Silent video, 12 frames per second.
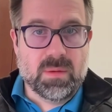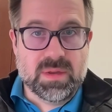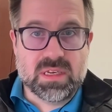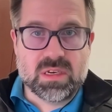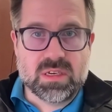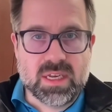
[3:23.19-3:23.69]
the
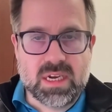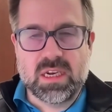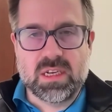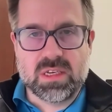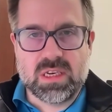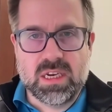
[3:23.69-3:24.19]
business that
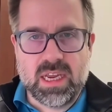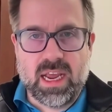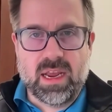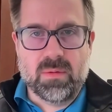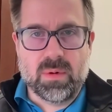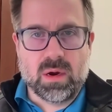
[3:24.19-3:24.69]
it is
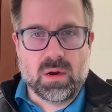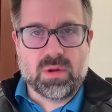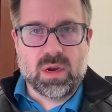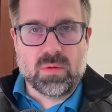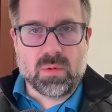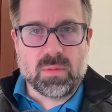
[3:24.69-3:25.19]
today,
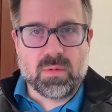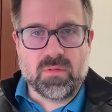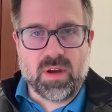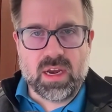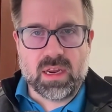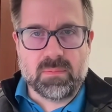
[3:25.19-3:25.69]
where, you know, we're
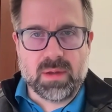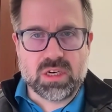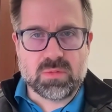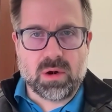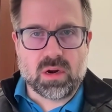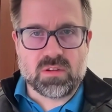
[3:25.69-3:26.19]
providing
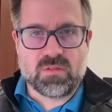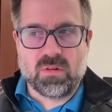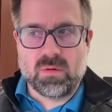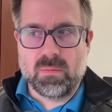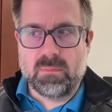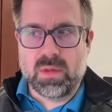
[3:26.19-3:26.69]
benchmarks
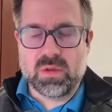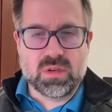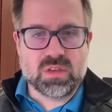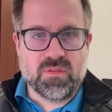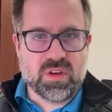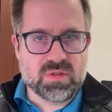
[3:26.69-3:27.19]
for
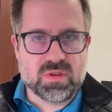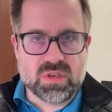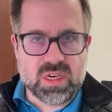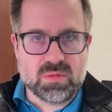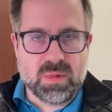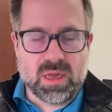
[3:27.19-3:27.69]
millions of
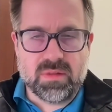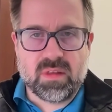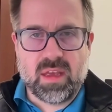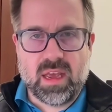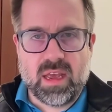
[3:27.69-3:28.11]
users each month.